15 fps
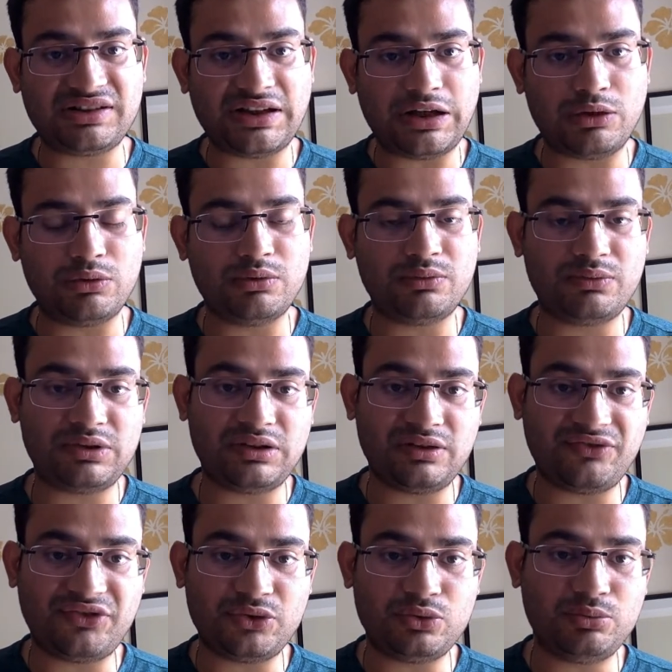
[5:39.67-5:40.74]
However, a
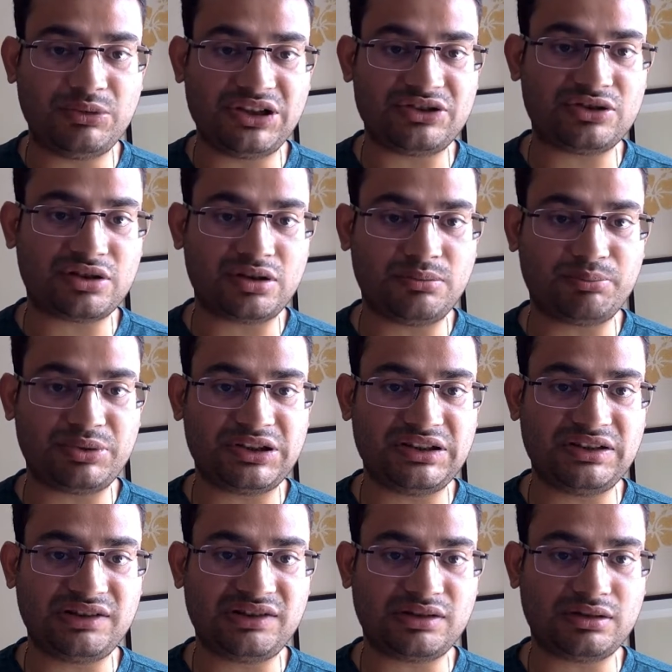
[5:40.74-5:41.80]
few major
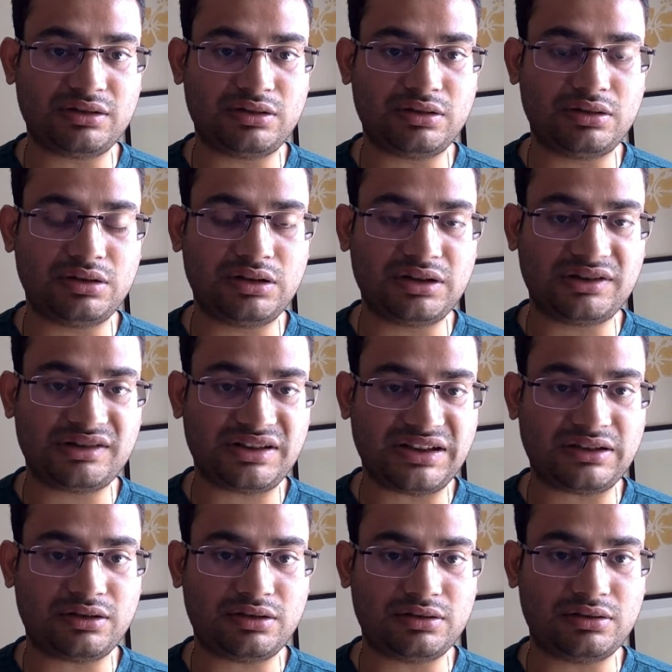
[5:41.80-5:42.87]
companies in this
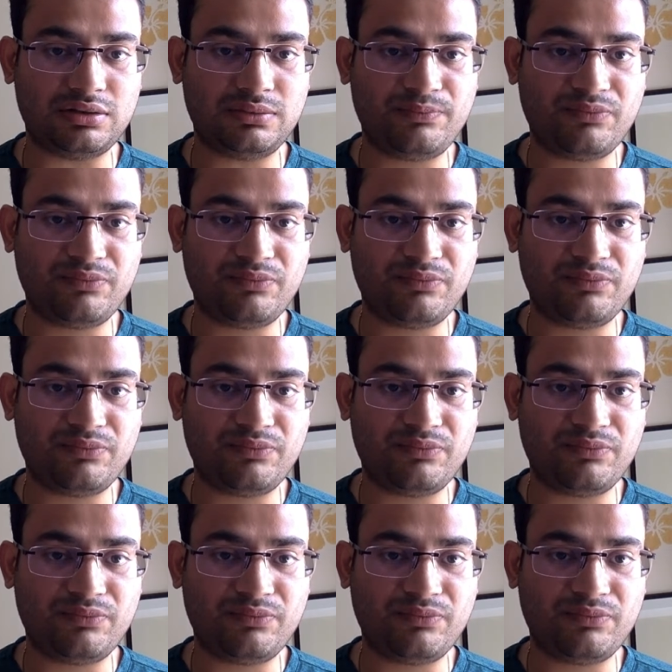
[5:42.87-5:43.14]
sector,